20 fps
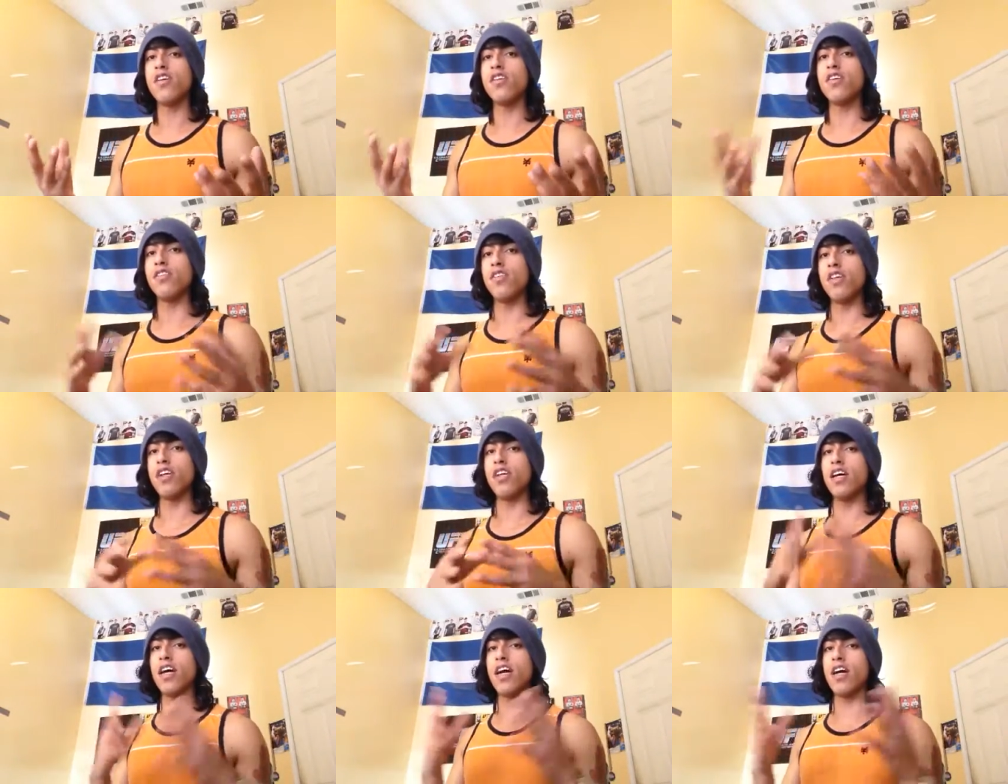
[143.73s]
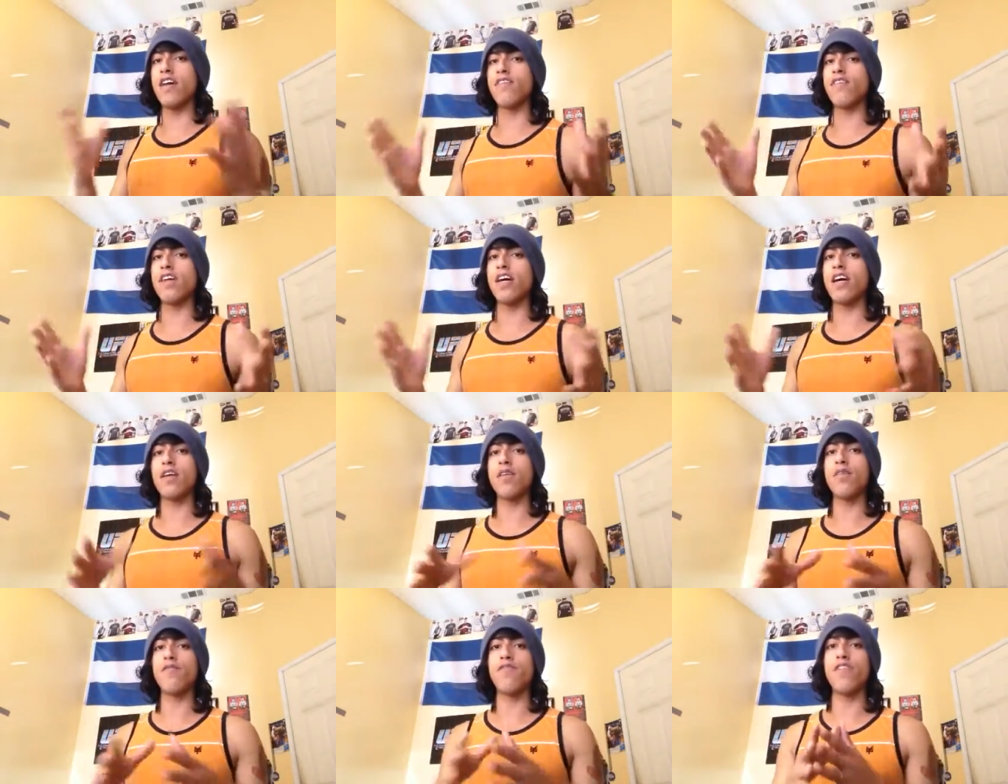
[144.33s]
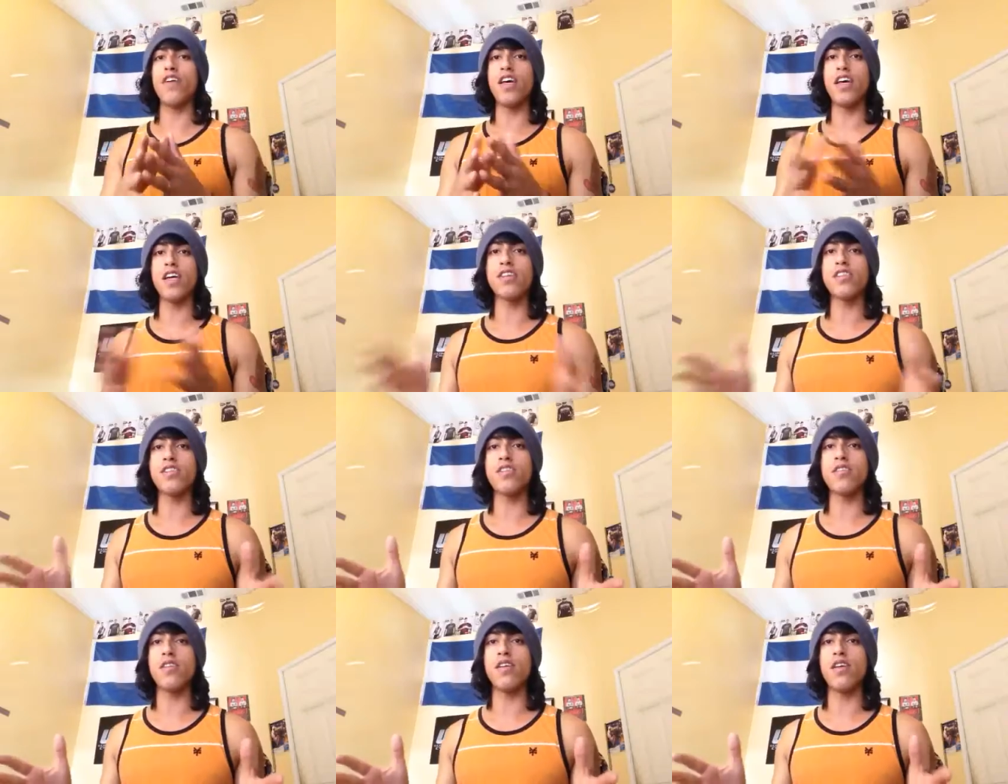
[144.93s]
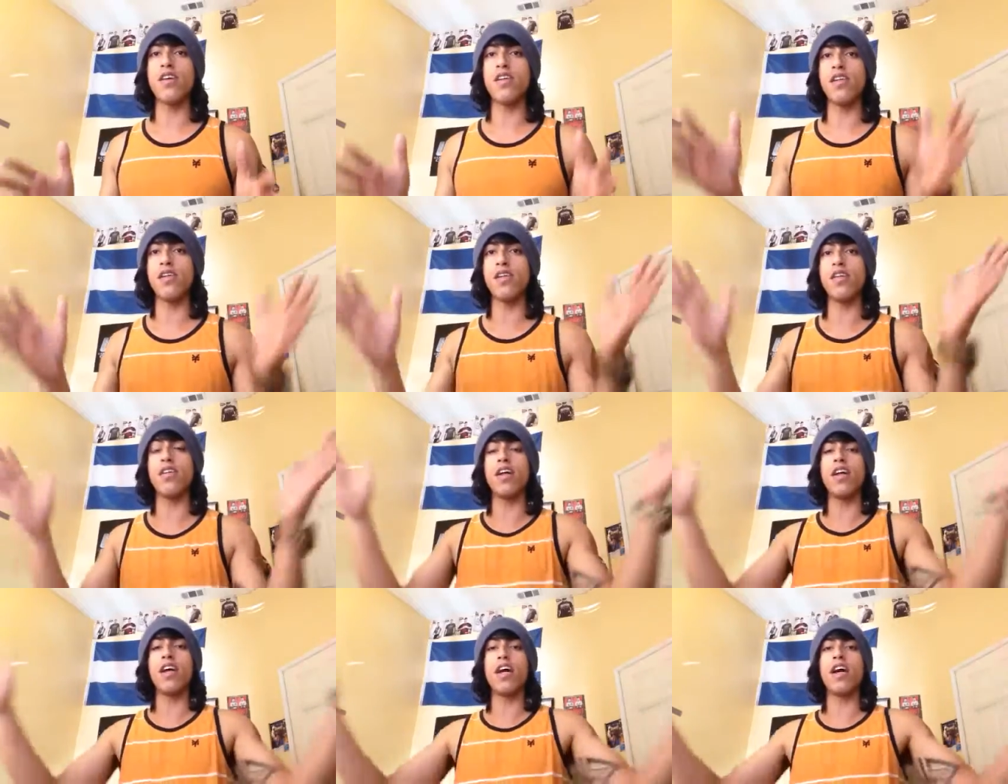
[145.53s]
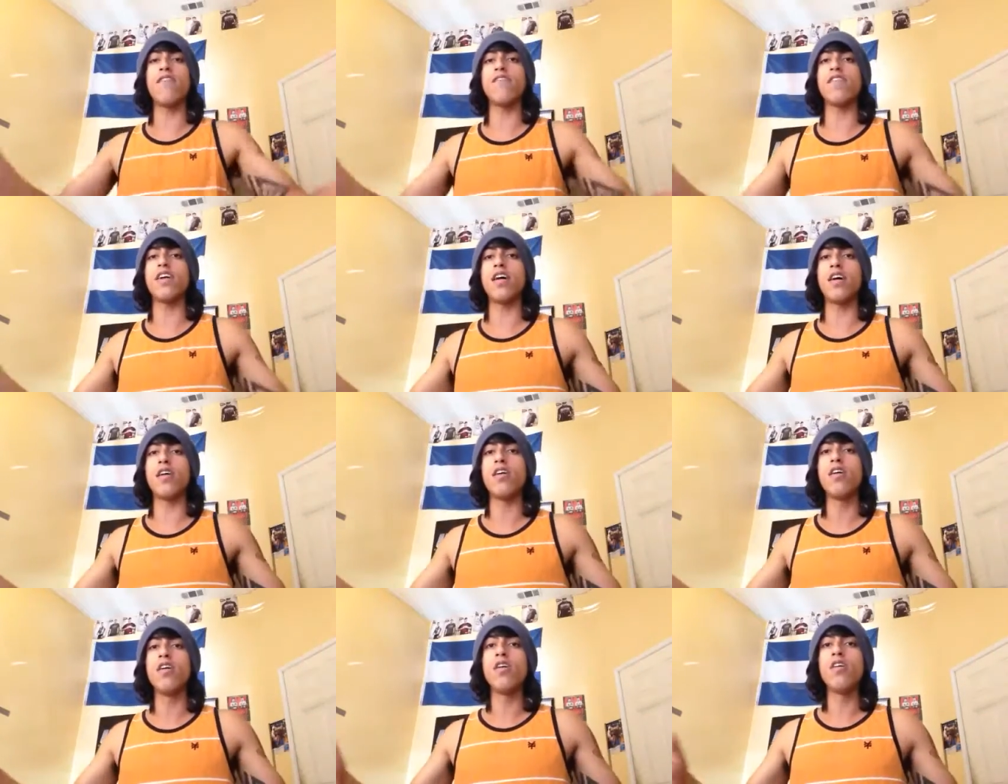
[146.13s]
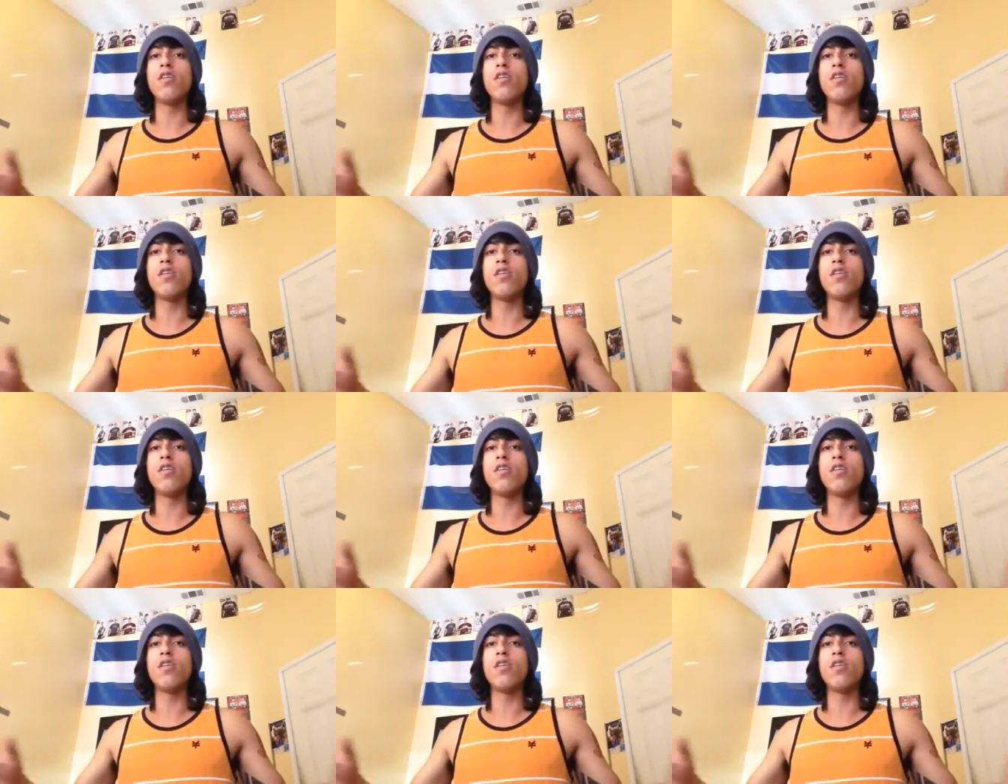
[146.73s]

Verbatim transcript: You need to have that fixed and you need to have that